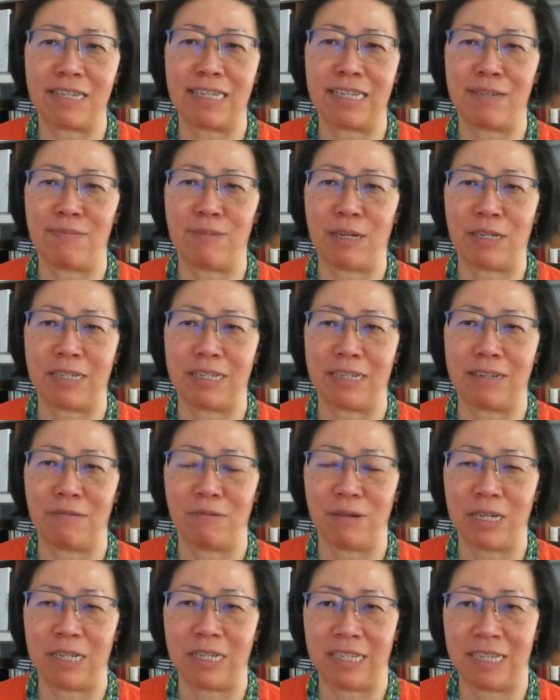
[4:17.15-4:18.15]
especially
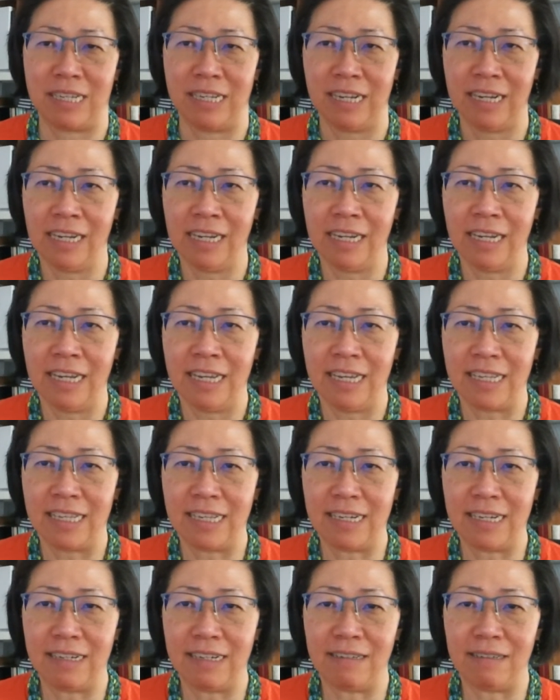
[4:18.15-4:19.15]
with
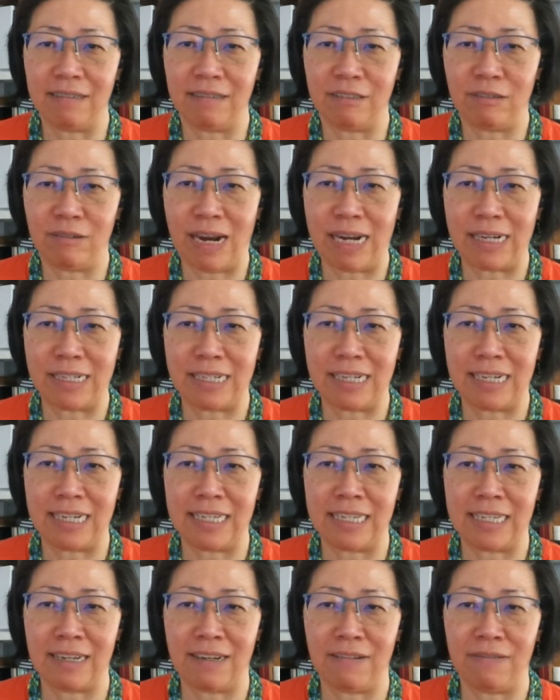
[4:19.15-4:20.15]
the
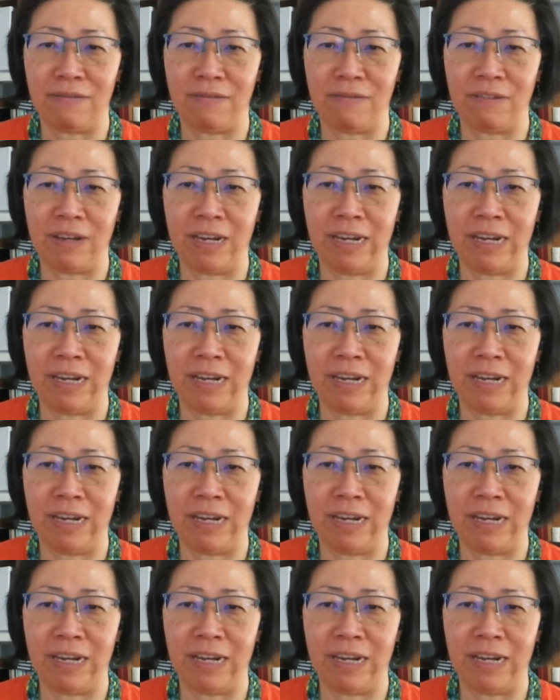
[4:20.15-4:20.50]
tragedies of